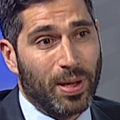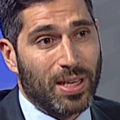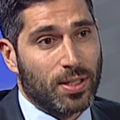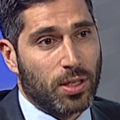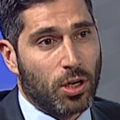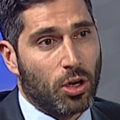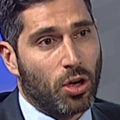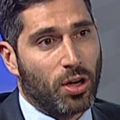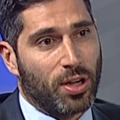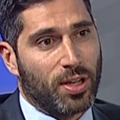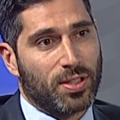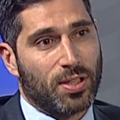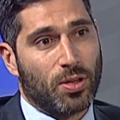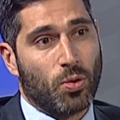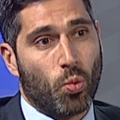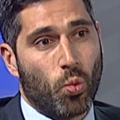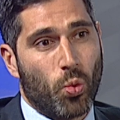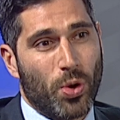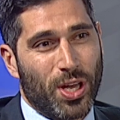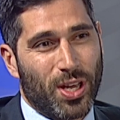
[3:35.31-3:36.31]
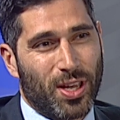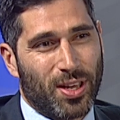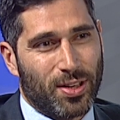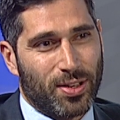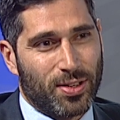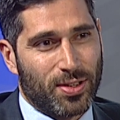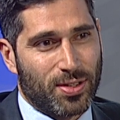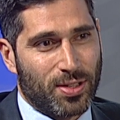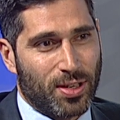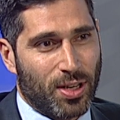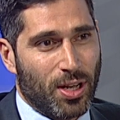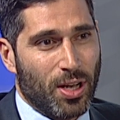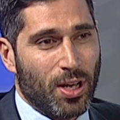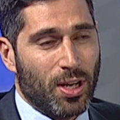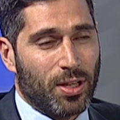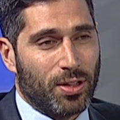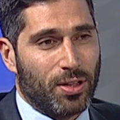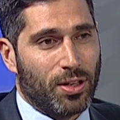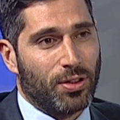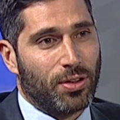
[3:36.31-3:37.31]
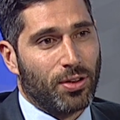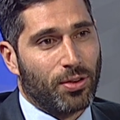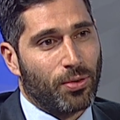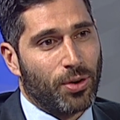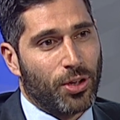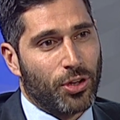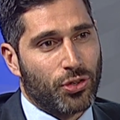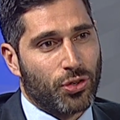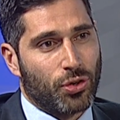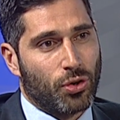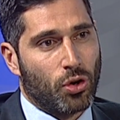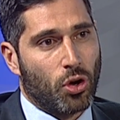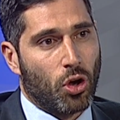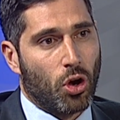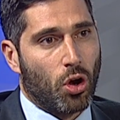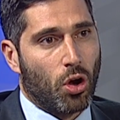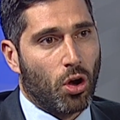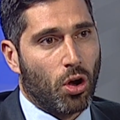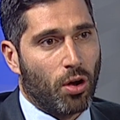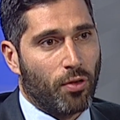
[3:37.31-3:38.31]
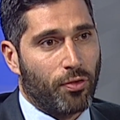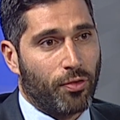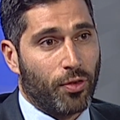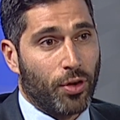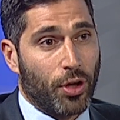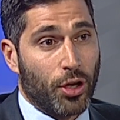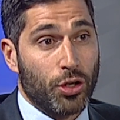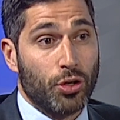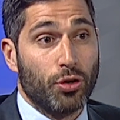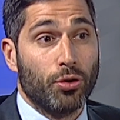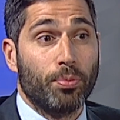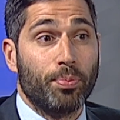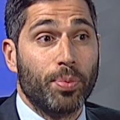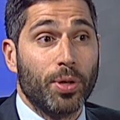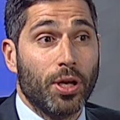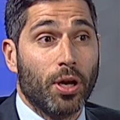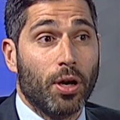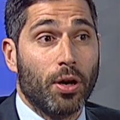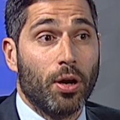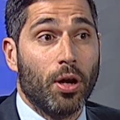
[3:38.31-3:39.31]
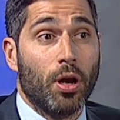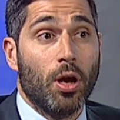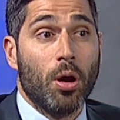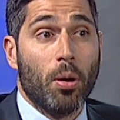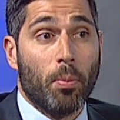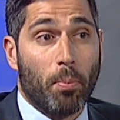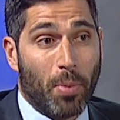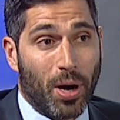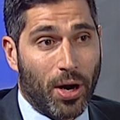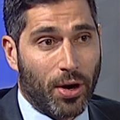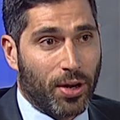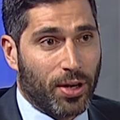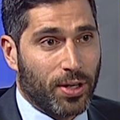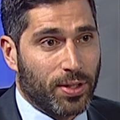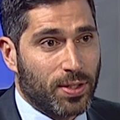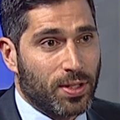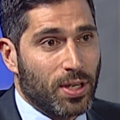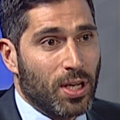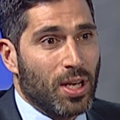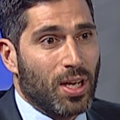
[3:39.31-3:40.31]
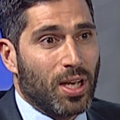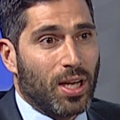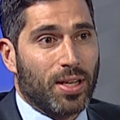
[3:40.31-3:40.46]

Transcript: as long as it weakens the integration of European markets.